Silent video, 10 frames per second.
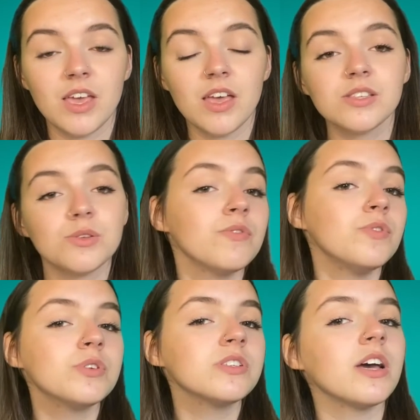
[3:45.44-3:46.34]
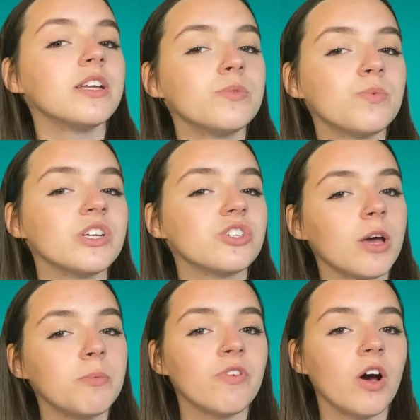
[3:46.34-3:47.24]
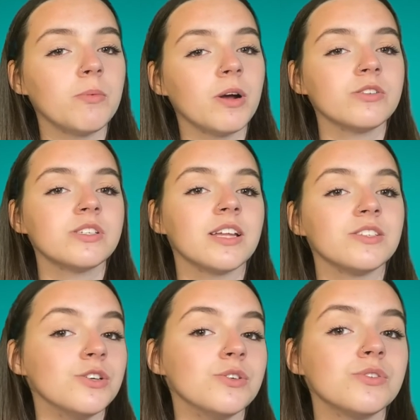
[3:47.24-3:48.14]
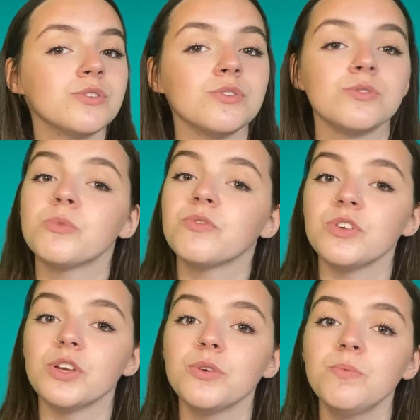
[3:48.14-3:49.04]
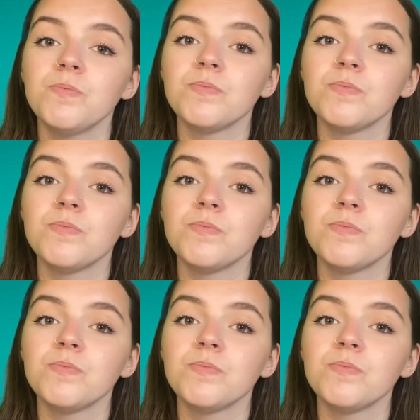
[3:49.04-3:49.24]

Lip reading: So have you decided which type of eyebrows tattoo is suitable for you?